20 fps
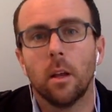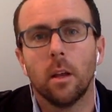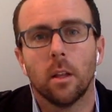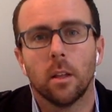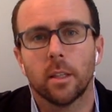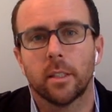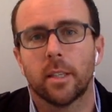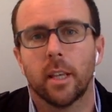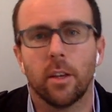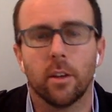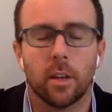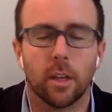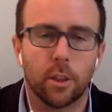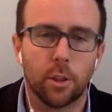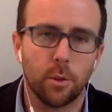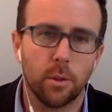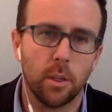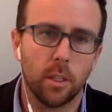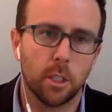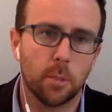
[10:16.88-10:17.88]
Let's say you get
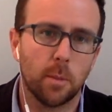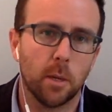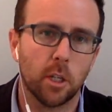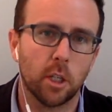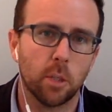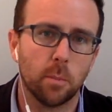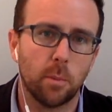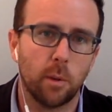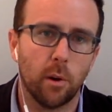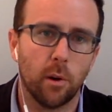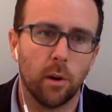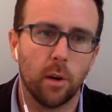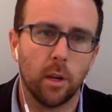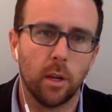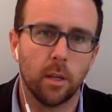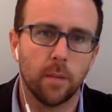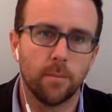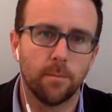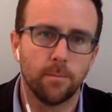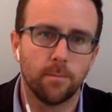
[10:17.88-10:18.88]
through the inspection
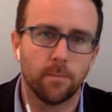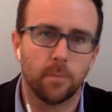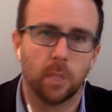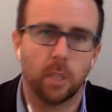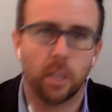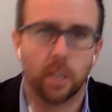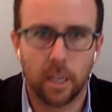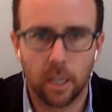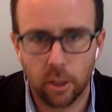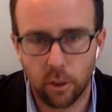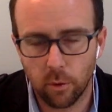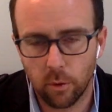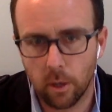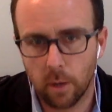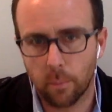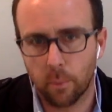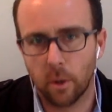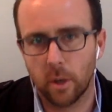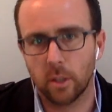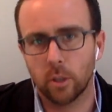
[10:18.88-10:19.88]
period, you get through the
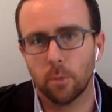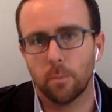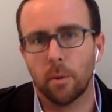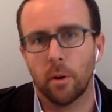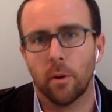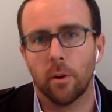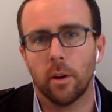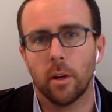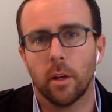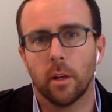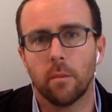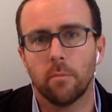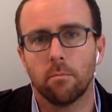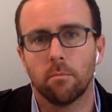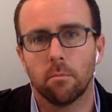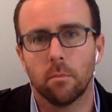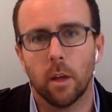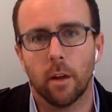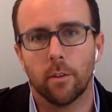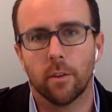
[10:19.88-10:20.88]
appraisal period,
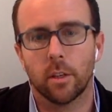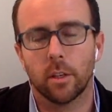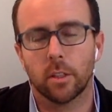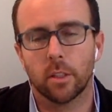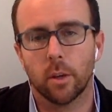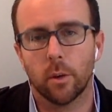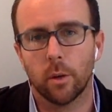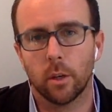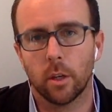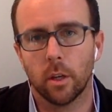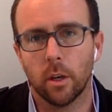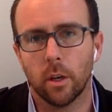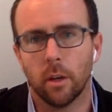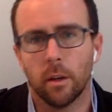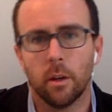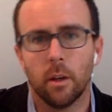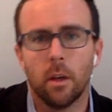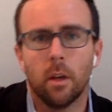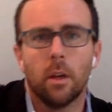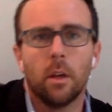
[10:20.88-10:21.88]
everything's going
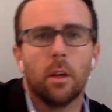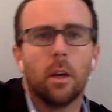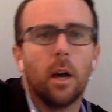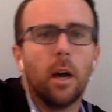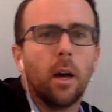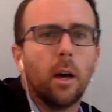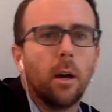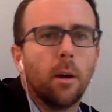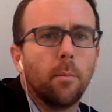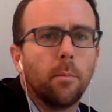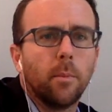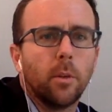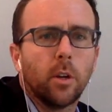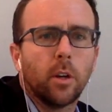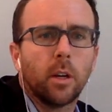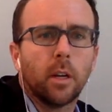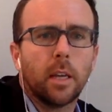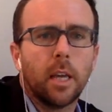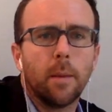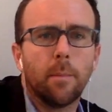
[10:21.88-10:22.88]
good. You're
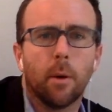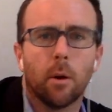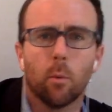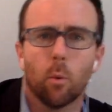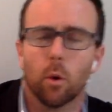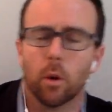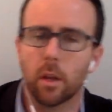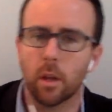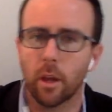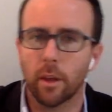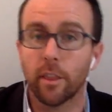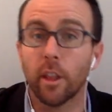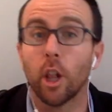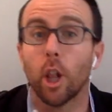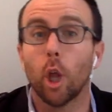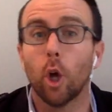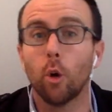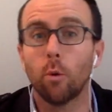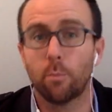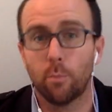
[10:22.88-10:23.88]
going to keep on working on the
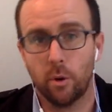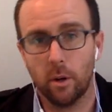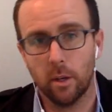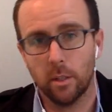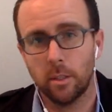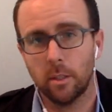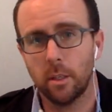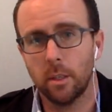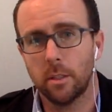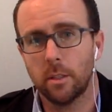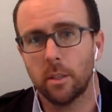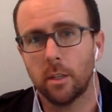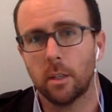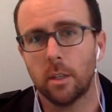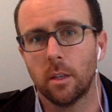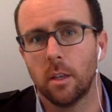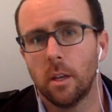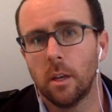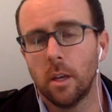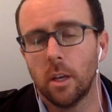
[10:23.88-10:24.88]
loan
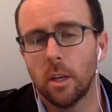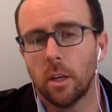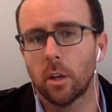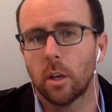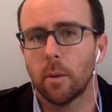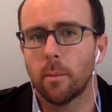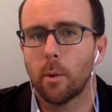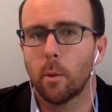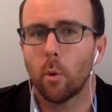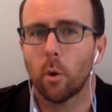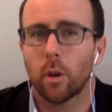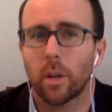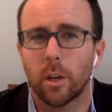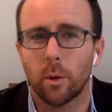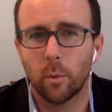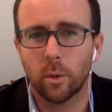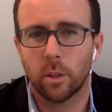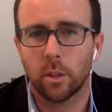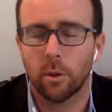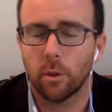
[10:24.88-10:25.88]
processing. You're going to be
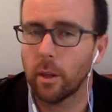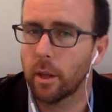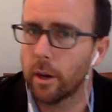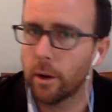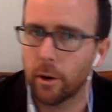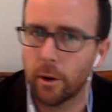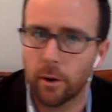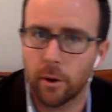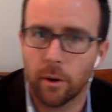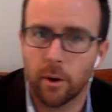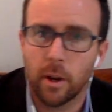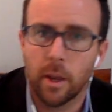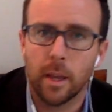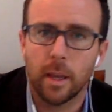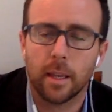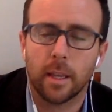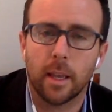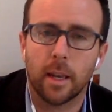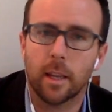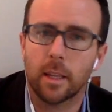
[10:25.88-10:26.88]
working with your lender,
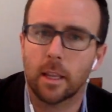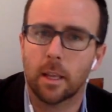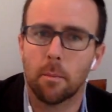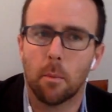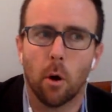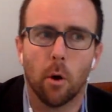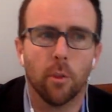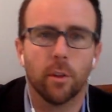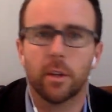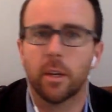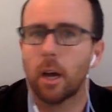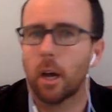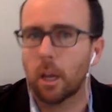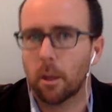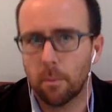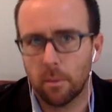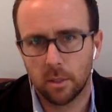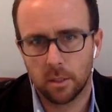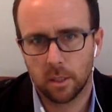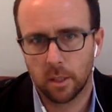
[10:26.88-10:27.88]
getting them all the
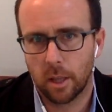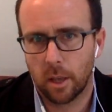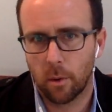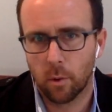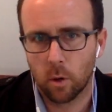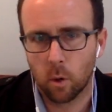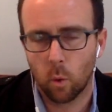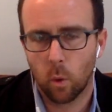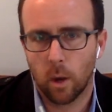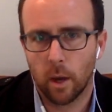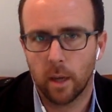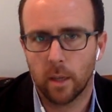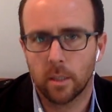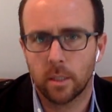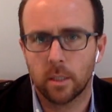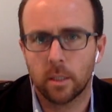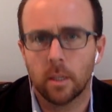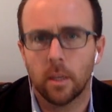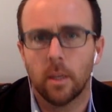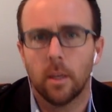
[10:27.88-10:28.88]
documents that they
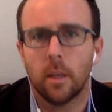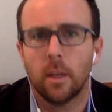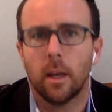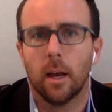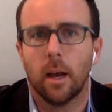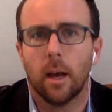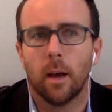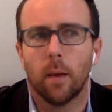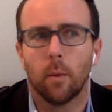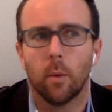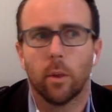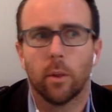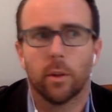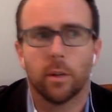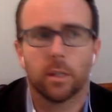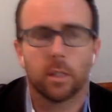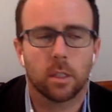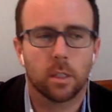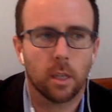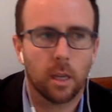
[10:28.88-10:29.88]
request, whether
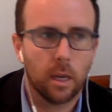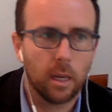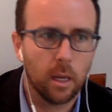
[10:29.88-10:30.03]
it's